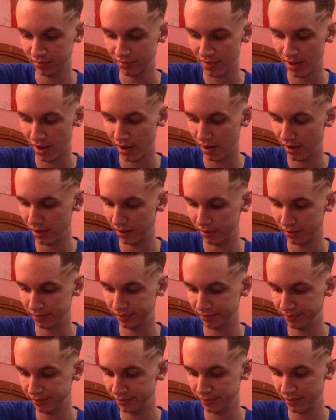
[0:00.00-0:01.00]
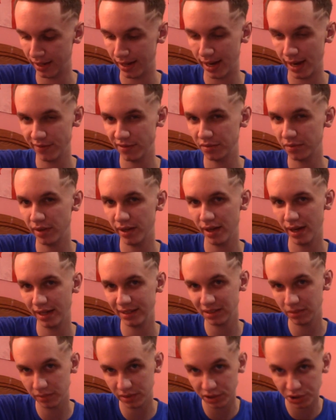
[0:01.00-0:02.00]
It
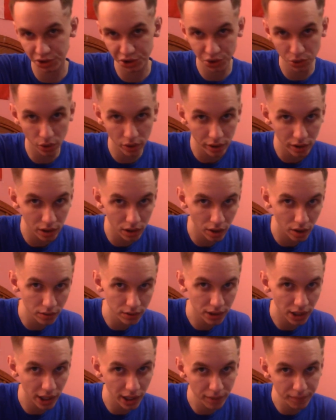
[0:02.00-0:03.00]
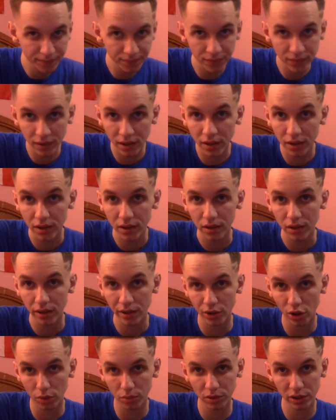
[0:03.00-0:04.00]
hasn't been this short in a long time.
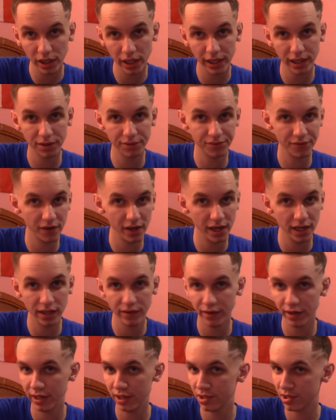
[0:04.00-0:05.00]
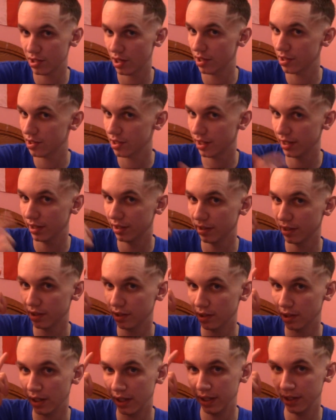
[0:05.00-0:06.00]
Normally I get a fade and then I decided to get like a
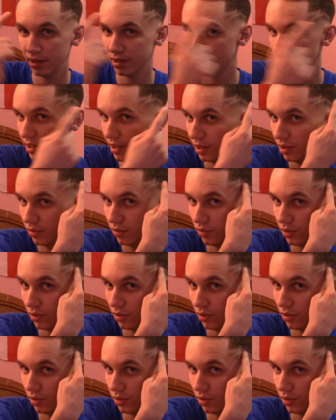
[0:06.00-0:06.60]
line design.